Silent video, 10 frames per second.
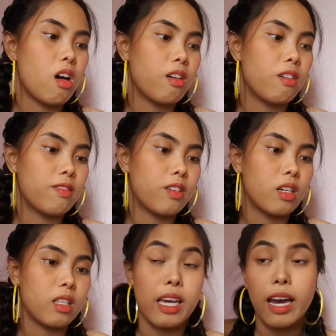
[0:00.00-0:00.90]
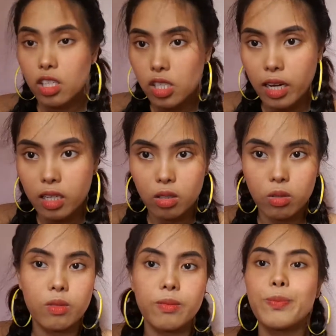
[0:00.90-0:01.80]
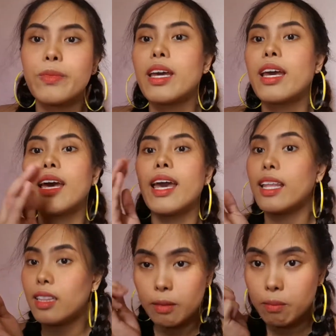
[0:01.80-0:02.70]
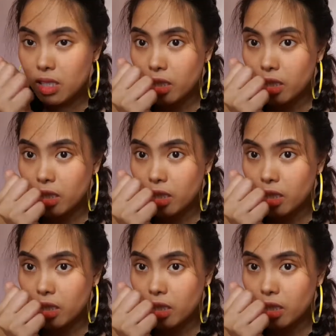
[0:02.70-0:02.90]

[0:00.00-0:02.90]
of the eyeshadow, and let me